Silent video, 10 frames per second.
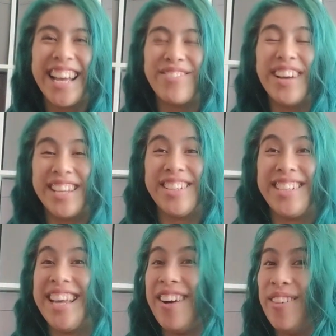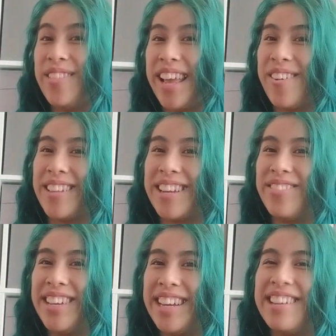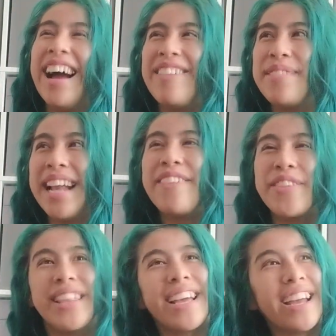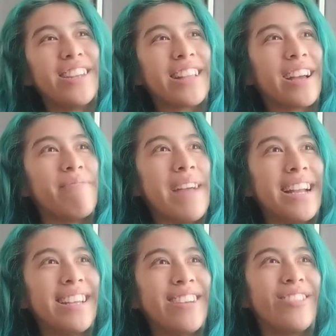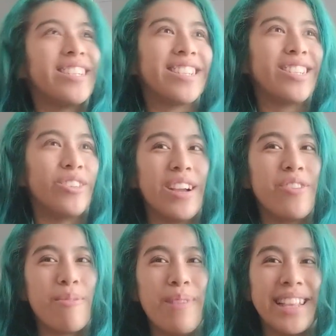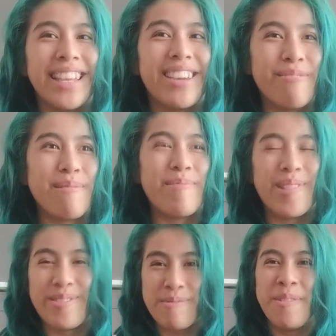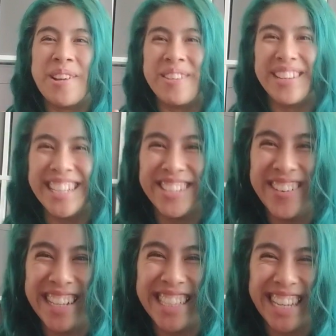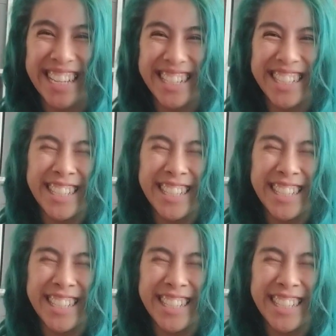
But you see how I'm like holding them in. I mean, I feel like I look like a mannequin, which is still not normal. I think it would be more normal for you to do my tics.